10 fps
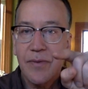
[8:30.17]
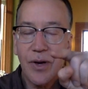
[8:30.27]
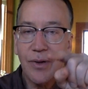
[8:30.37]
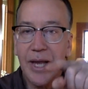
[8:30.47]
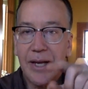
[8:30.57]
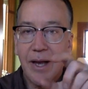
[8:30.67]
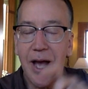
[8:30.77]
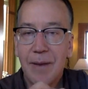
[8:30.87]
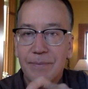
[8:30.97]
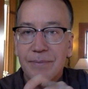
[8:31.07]
They're like
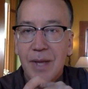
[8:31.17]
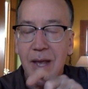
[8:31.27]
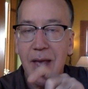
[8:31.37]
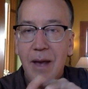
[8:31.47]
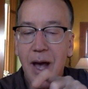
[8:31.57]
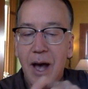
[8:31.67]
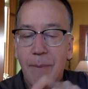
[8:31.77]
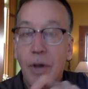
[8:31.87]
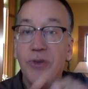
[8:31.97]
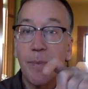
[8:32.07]

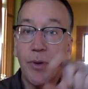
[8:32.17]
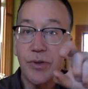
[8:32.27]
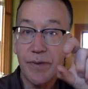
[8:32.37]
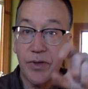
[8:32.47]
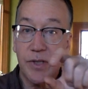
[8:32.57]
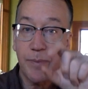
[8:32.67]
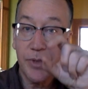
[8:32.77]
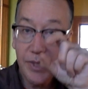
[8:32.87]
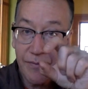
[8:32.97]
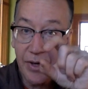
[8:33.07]
multiples of a
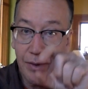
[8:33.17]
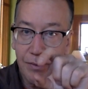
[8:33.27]
specific